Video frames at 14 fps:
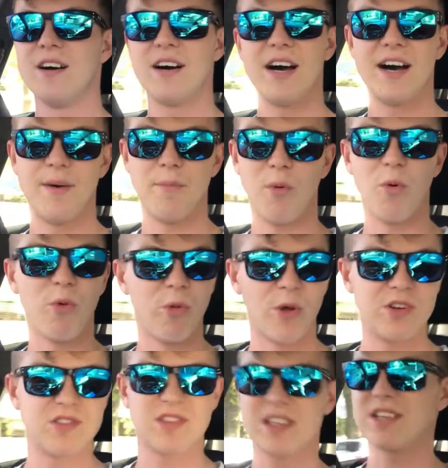All
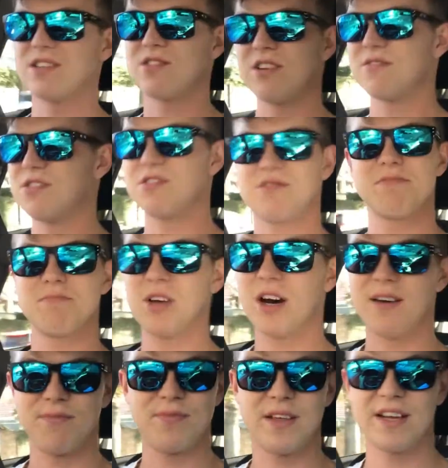those things are just,
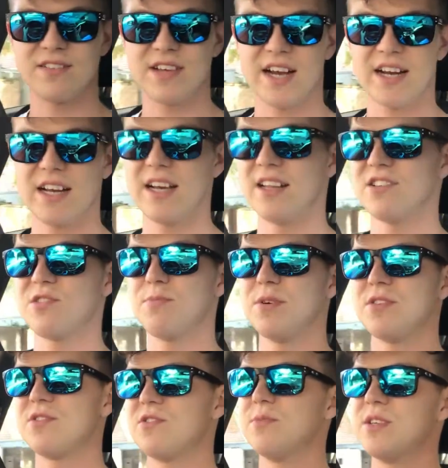yeah, exactly how they're
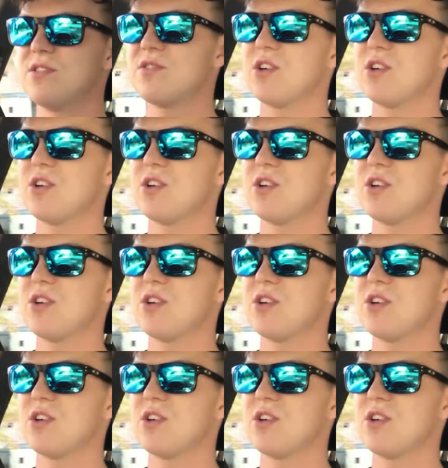supposed to be.